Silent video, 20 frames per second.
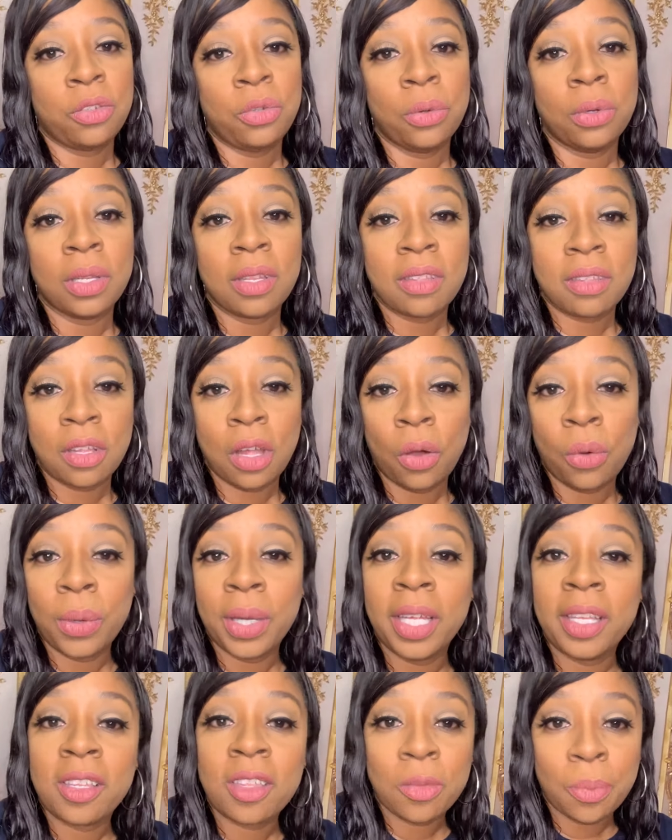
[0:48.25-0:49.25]
You are so
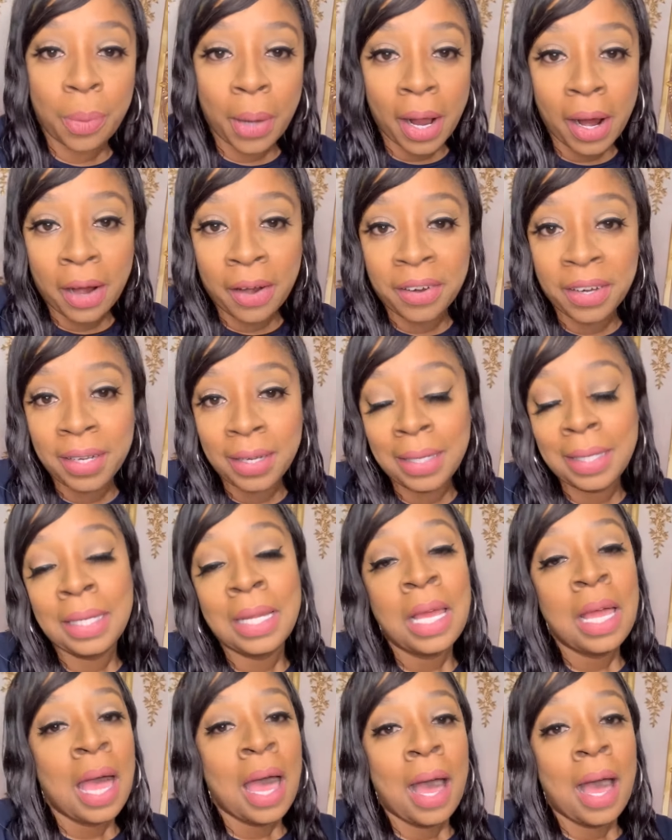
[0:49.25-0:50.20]
inspiring.